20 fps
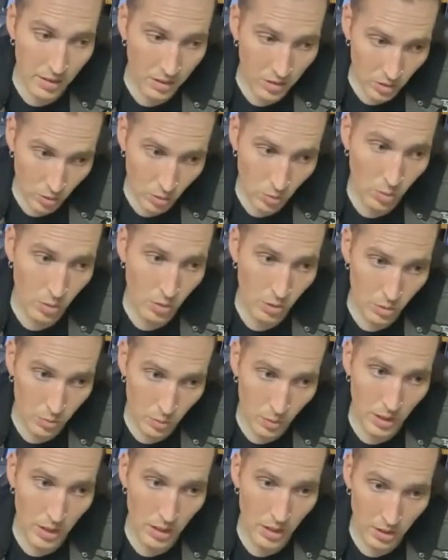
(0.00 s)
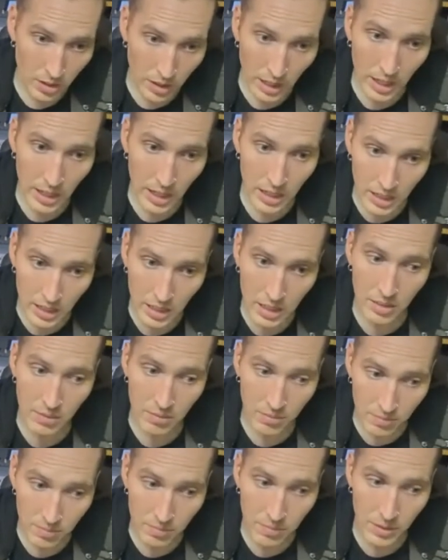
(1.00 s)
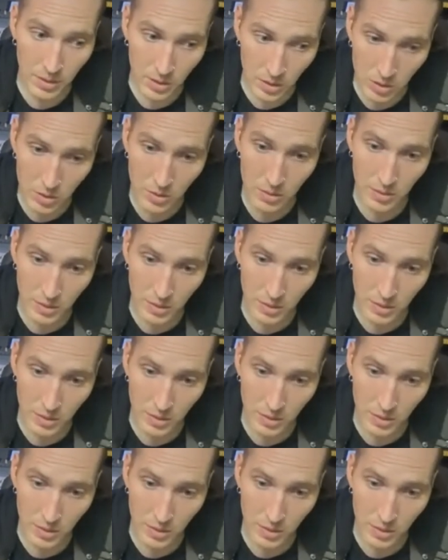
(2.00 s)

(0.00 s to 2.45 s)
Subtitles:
tours where like there's